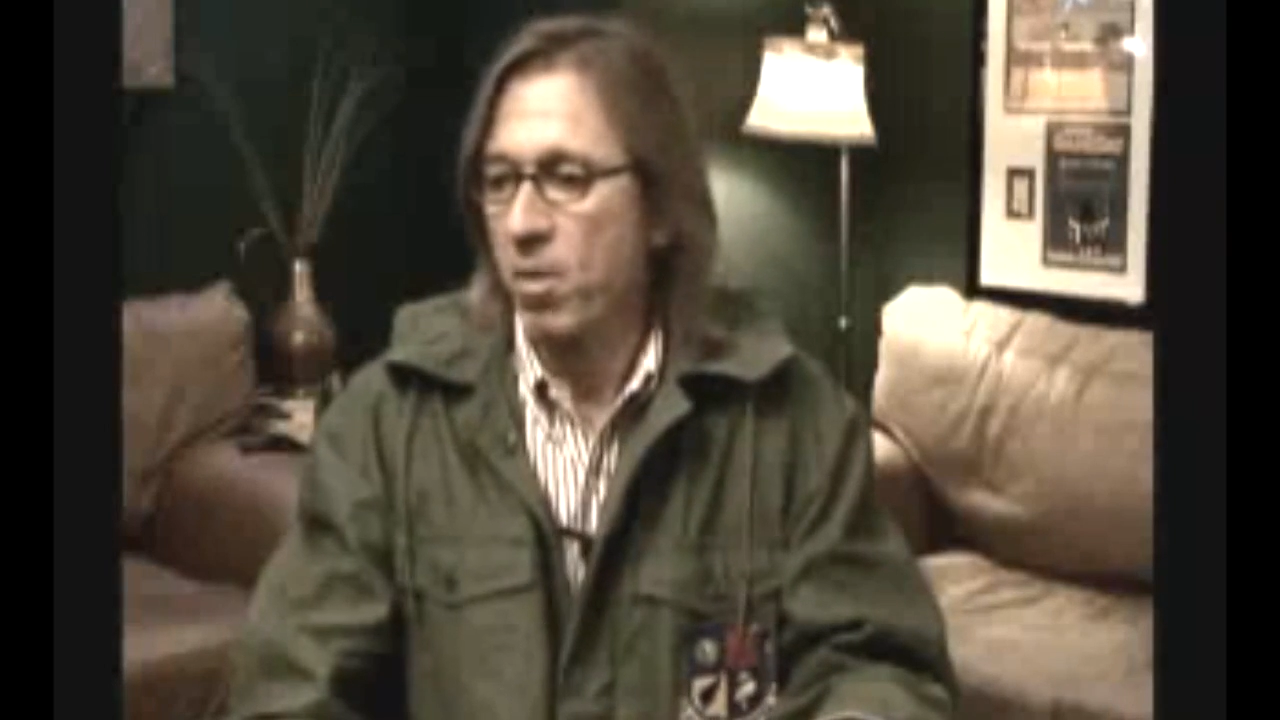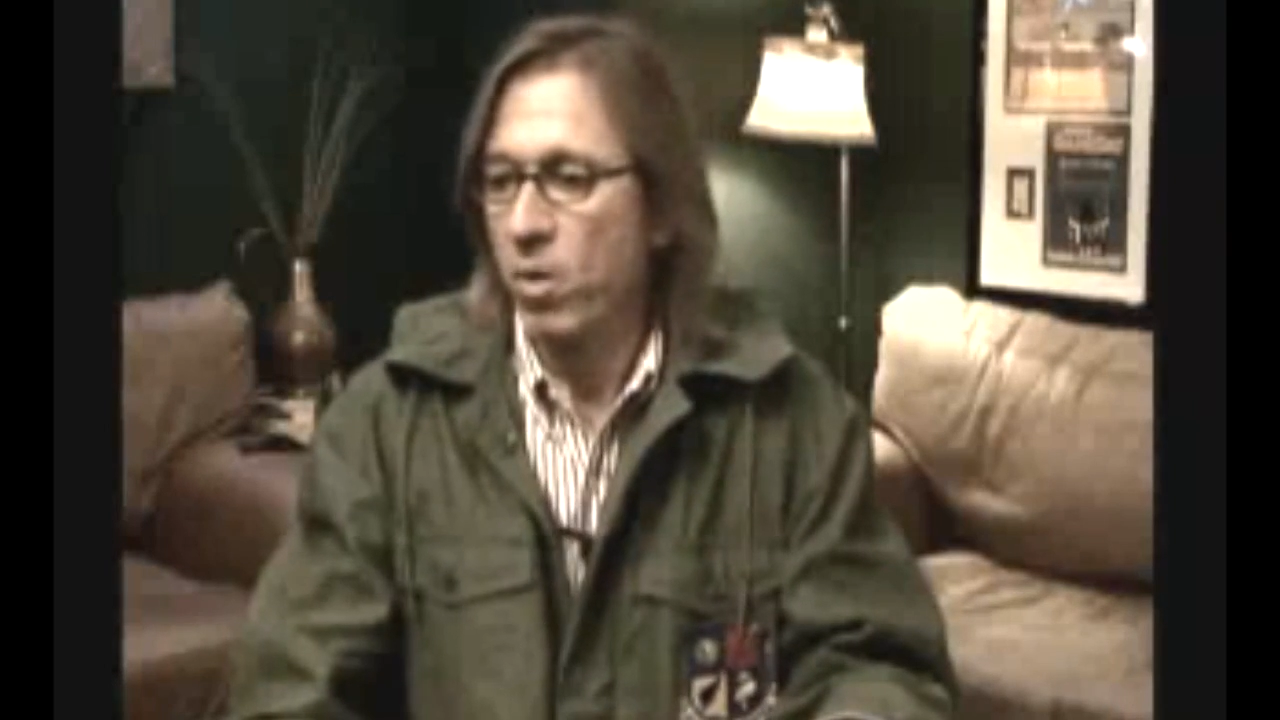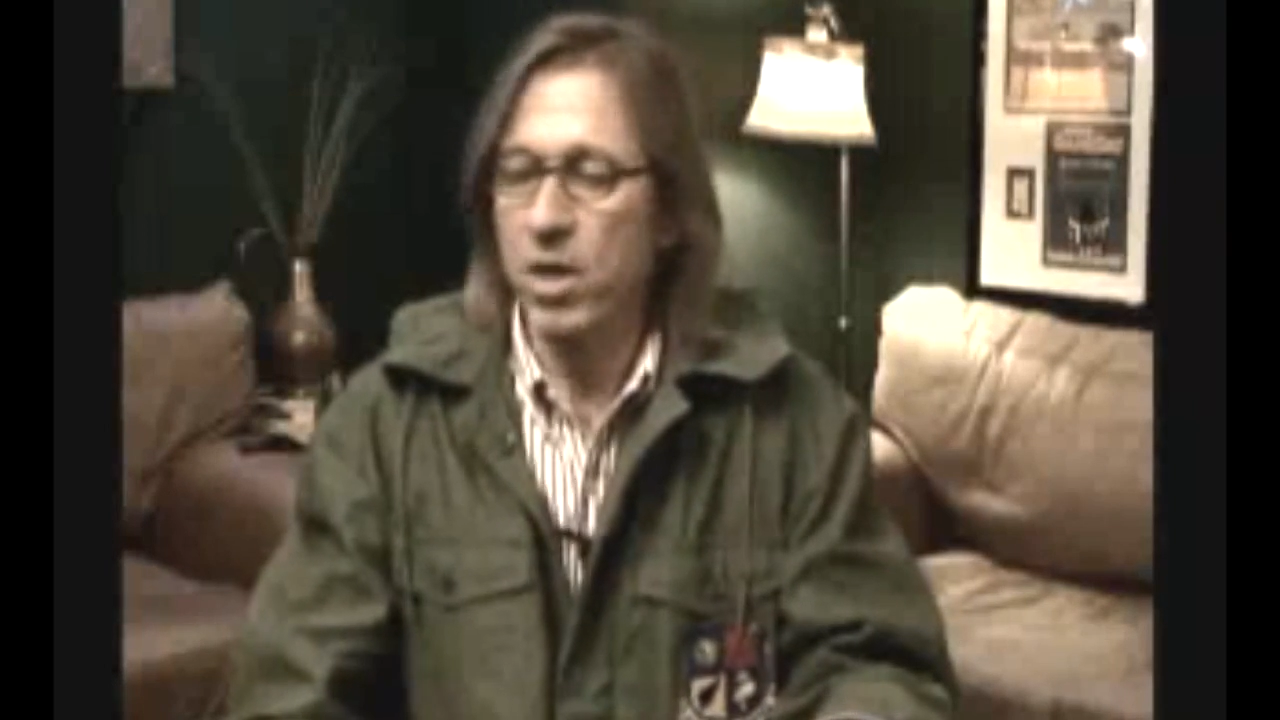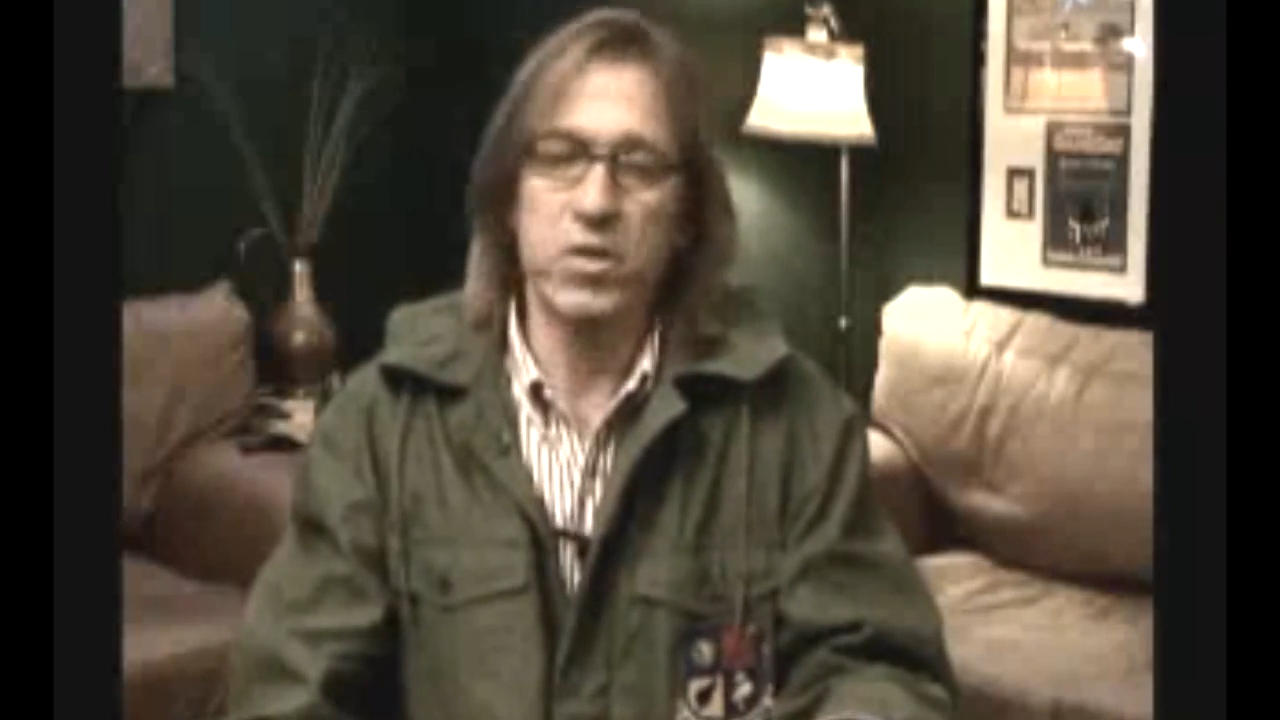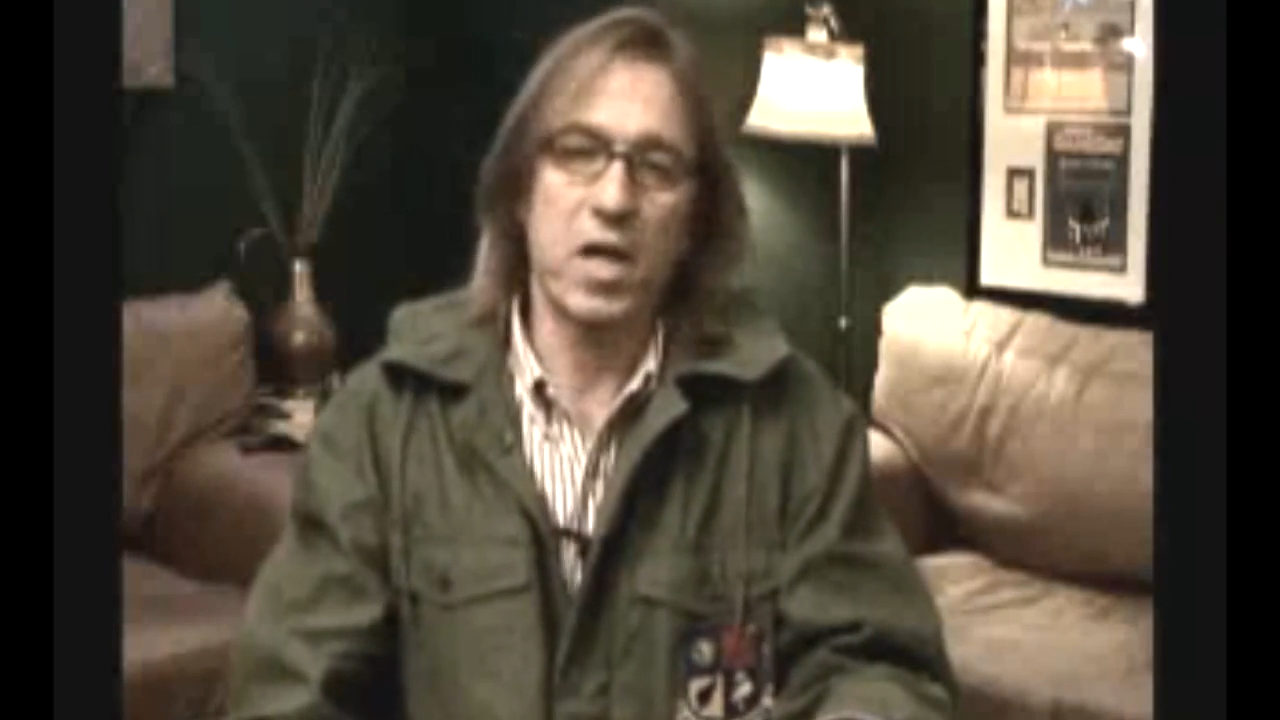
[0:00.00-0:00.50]

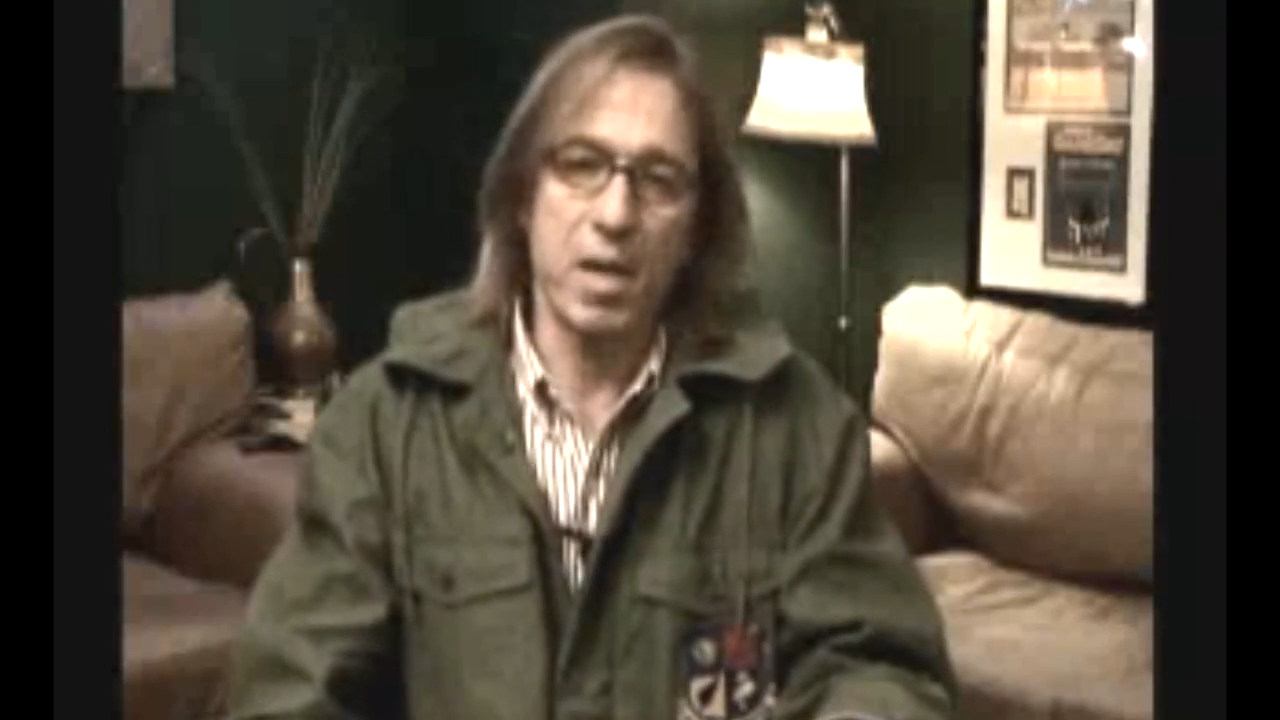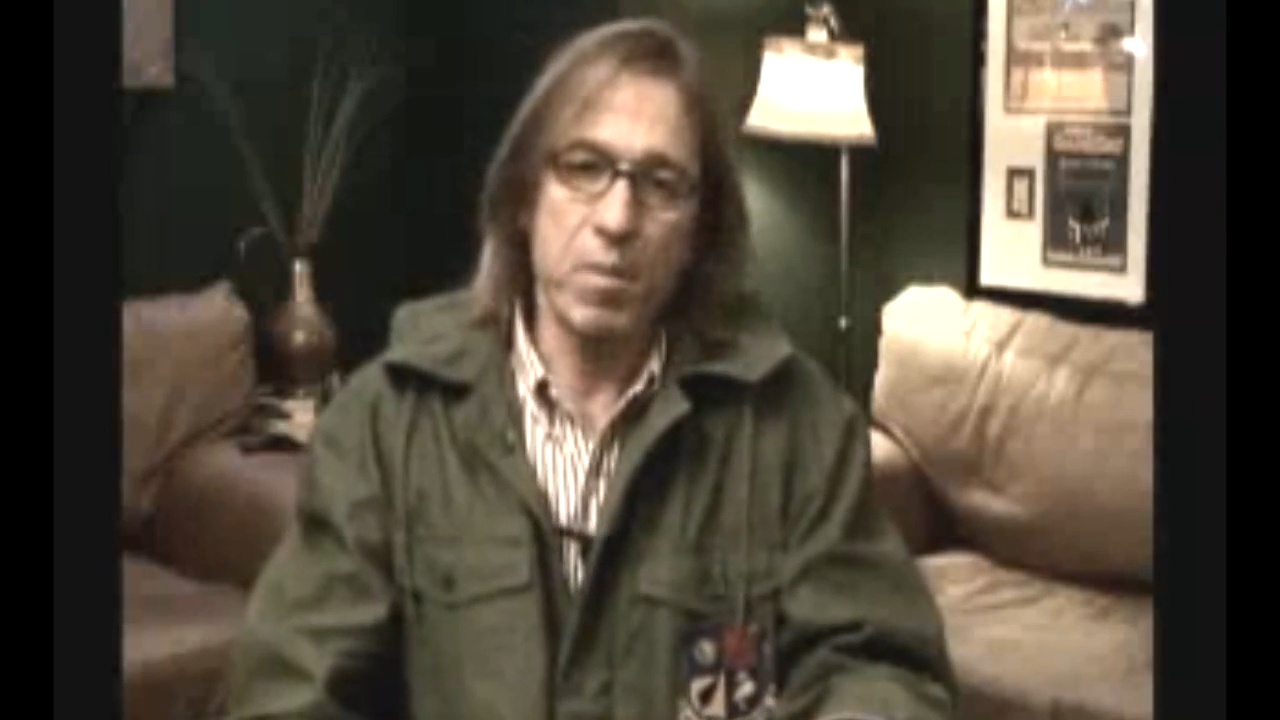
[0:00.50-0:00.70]
Well, there came